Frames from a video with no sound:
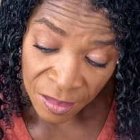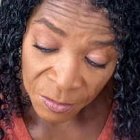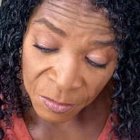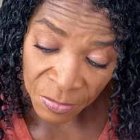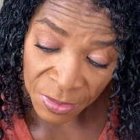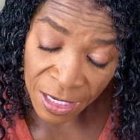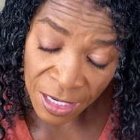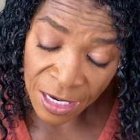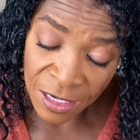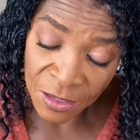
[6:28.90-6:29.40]

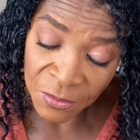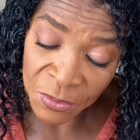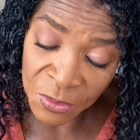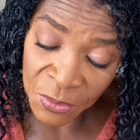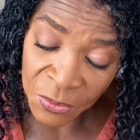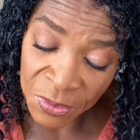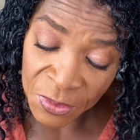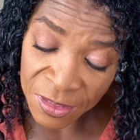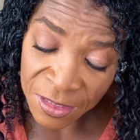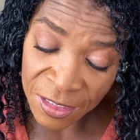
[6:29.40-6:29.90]
But I don't
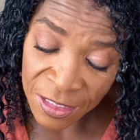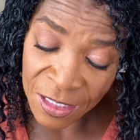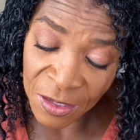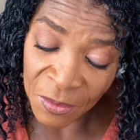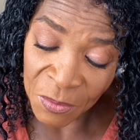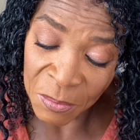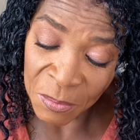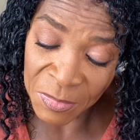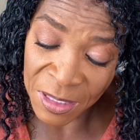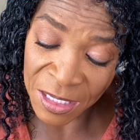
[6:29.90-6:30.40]
know, is it
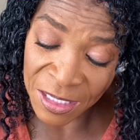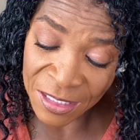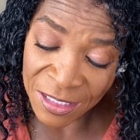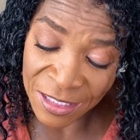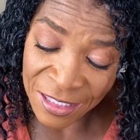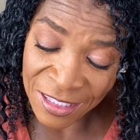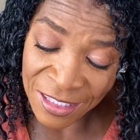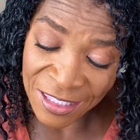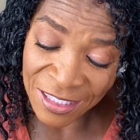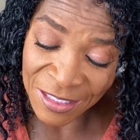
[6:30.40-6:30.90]
gonna
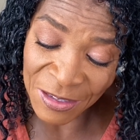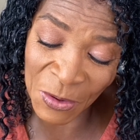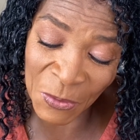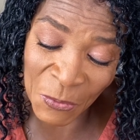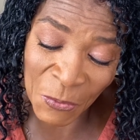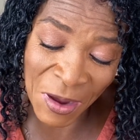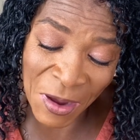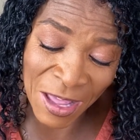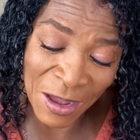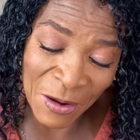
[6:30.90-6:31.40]
mix
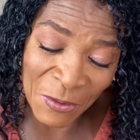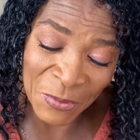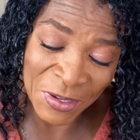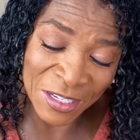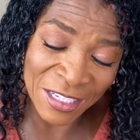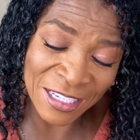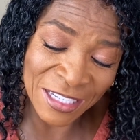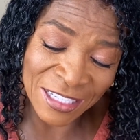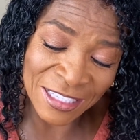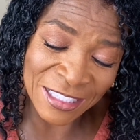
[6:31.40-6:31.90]
well
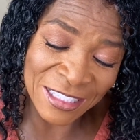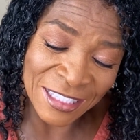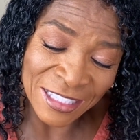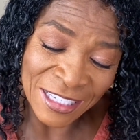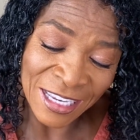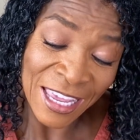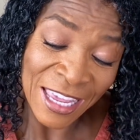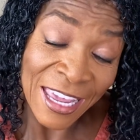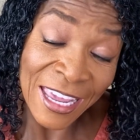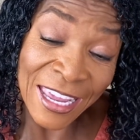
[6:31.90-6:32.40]
with this?
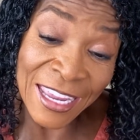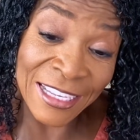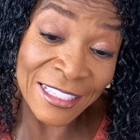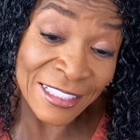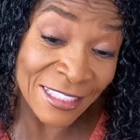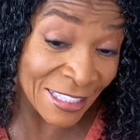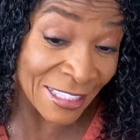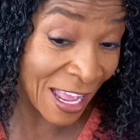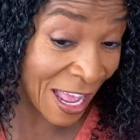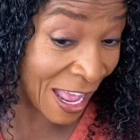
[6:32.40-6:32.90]

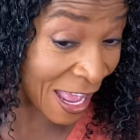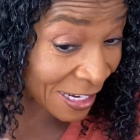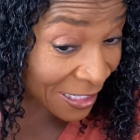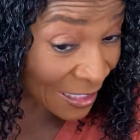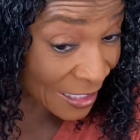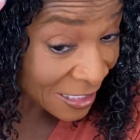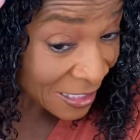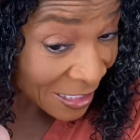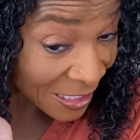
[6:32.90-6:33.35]
It's not.